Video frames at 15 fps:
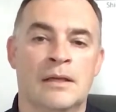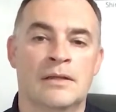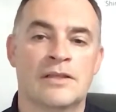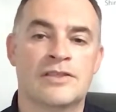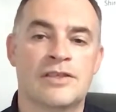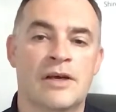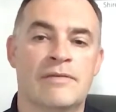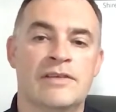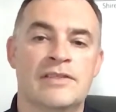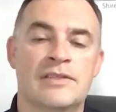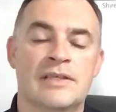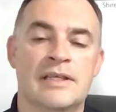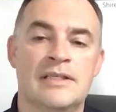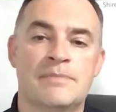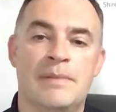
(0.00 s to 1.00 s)
The service
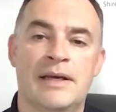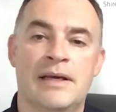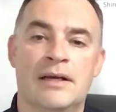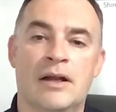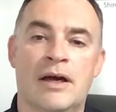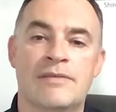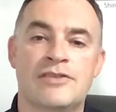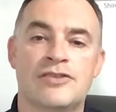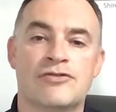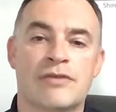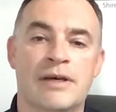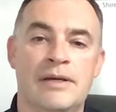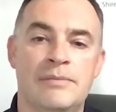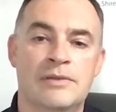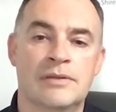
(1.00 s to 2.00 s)
is being live
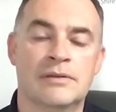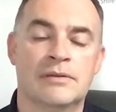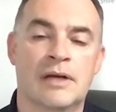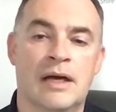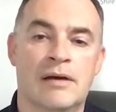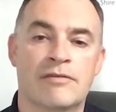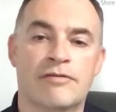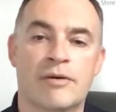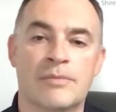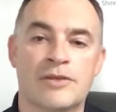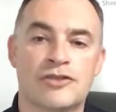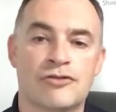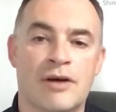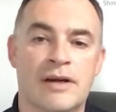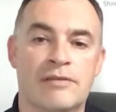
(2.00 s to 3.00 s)
streamed from the
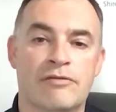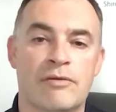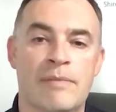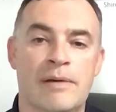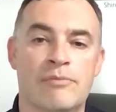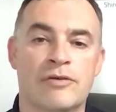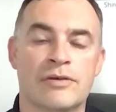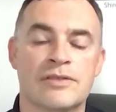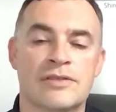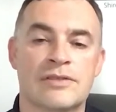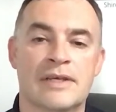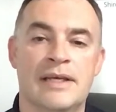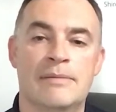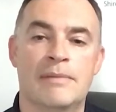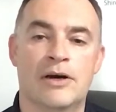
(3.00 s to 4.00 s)
Shrine of Remembrance
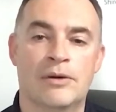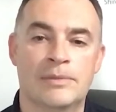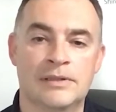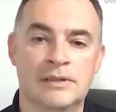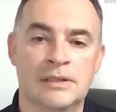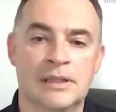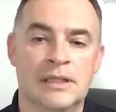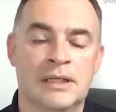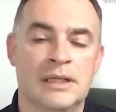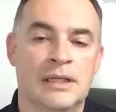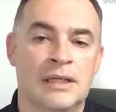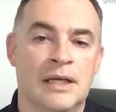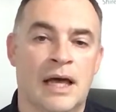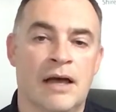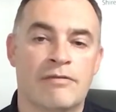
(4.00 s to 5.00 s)
in Melbourne,
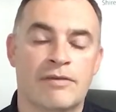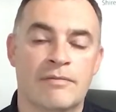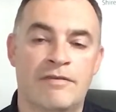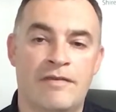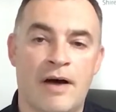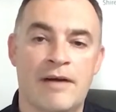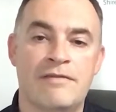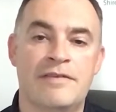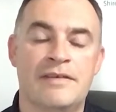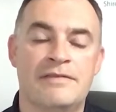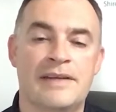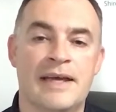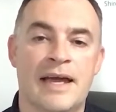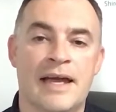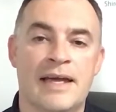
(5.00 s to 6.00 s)
from
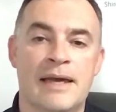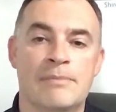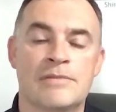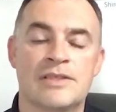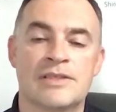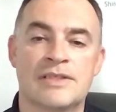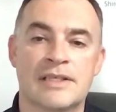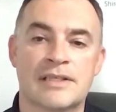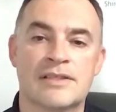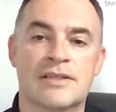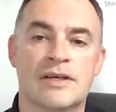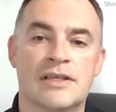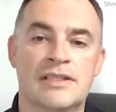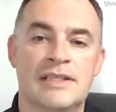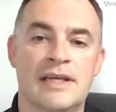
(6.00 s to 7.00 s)
5:50 a.m. to
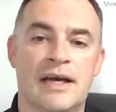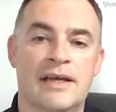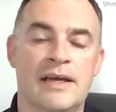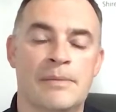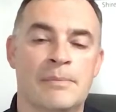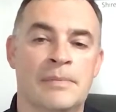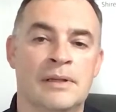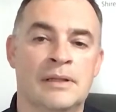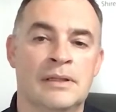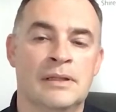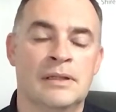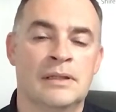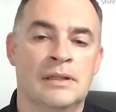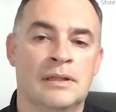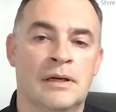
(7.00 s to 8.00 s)
6:30 a.m.
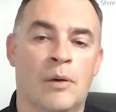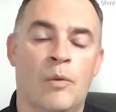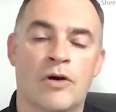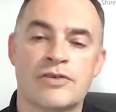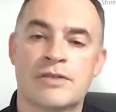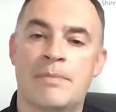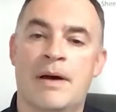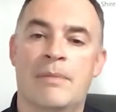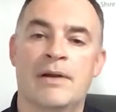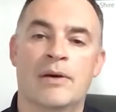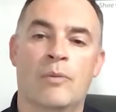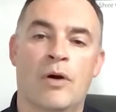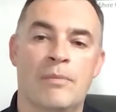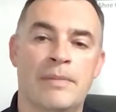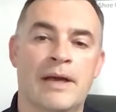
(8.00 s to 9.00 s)
And whilst the public
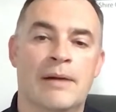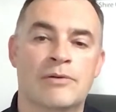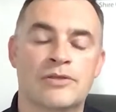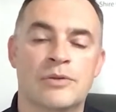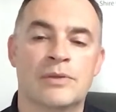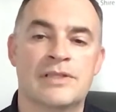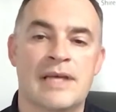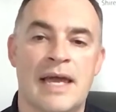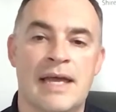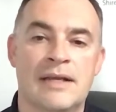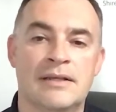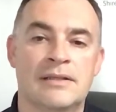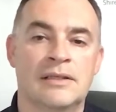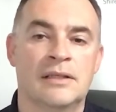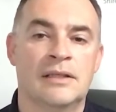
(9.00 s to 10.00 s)
won't be able to
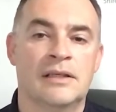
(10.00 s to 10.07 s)
attend,